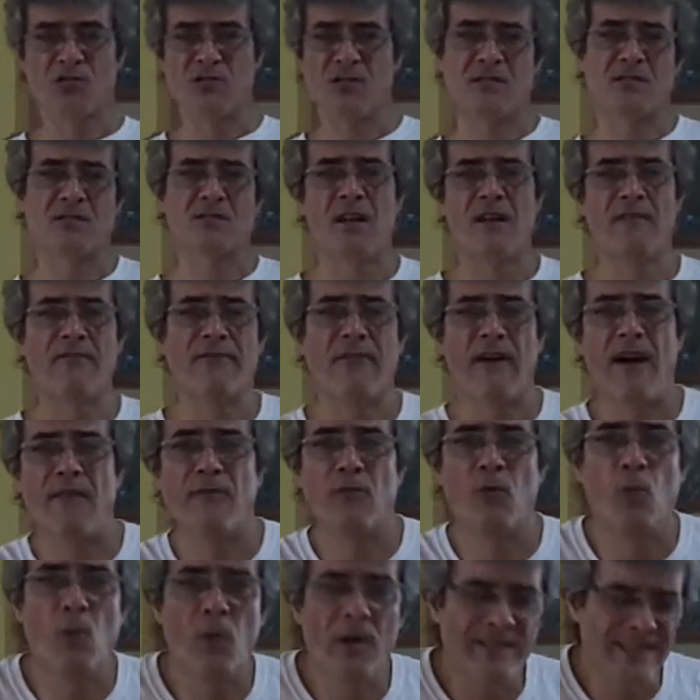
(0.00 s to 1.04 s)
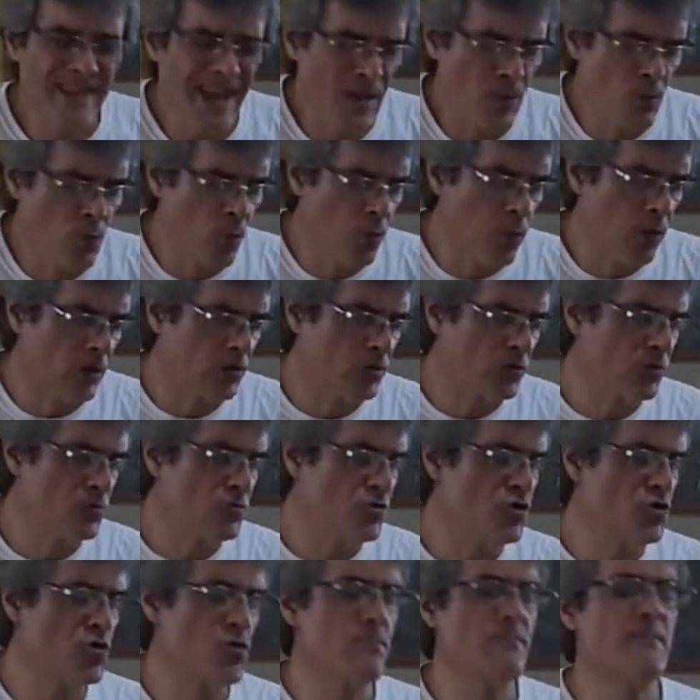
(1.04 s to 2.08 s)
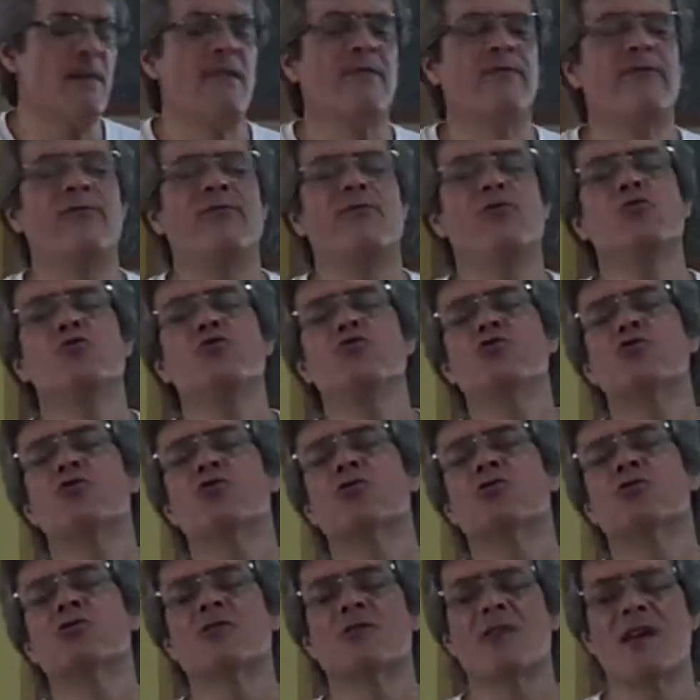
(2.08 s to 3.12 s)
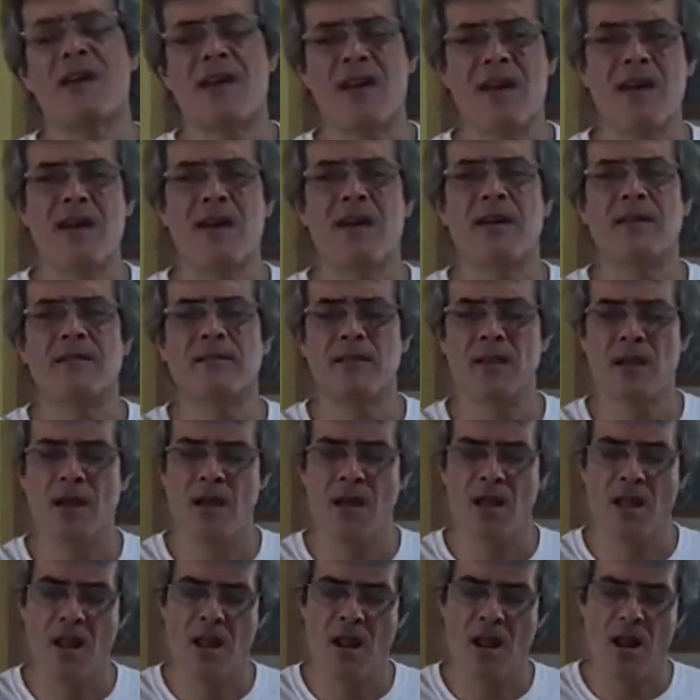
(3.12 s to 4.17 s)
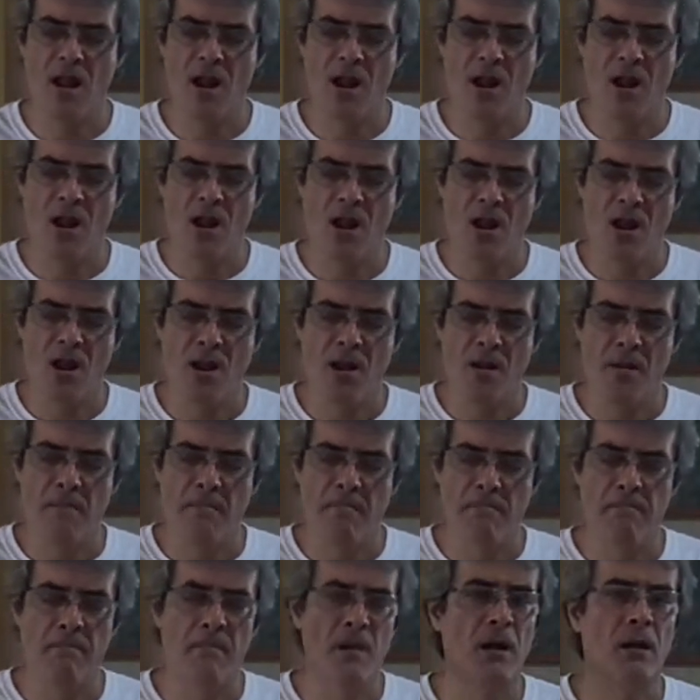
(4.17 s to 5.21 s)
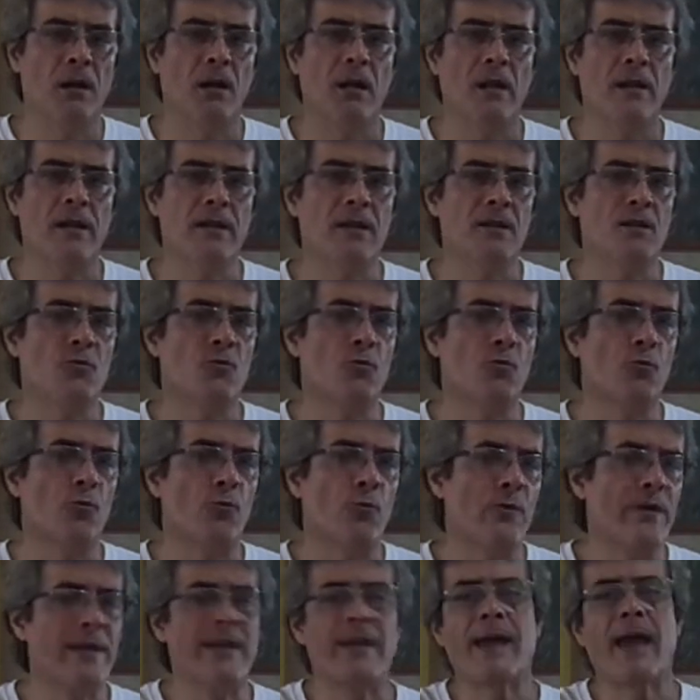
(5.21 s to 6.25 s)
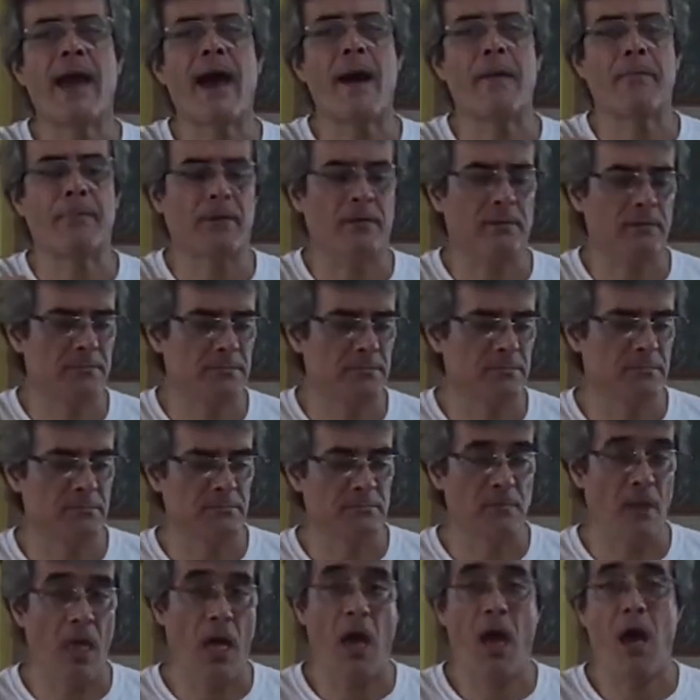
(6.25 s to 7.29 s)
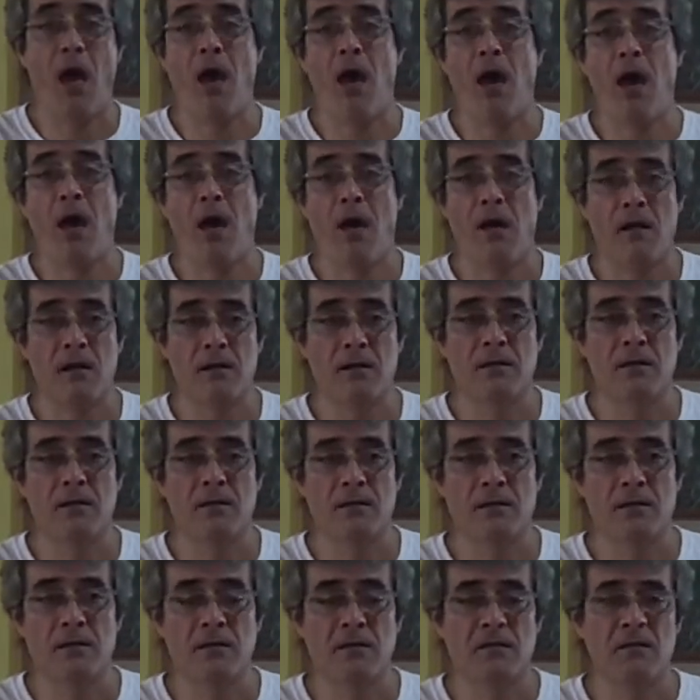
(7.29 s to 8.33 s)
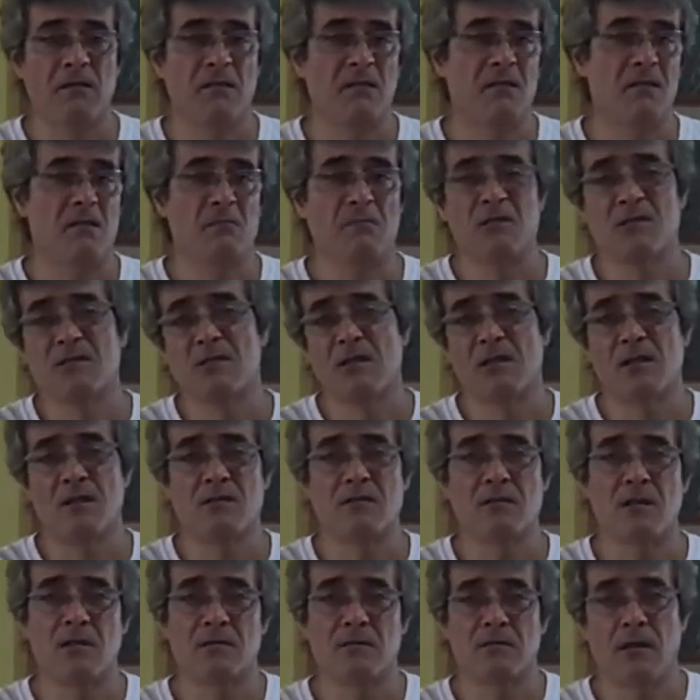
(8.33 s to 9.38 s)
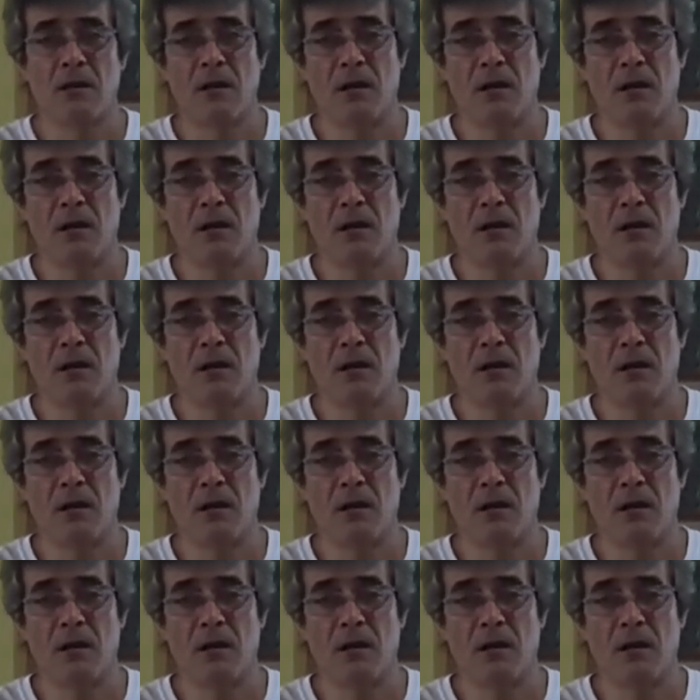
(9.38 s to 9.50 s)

69501 and welcome to my Futures End monthly recap. Ah, it doesn't make any sense.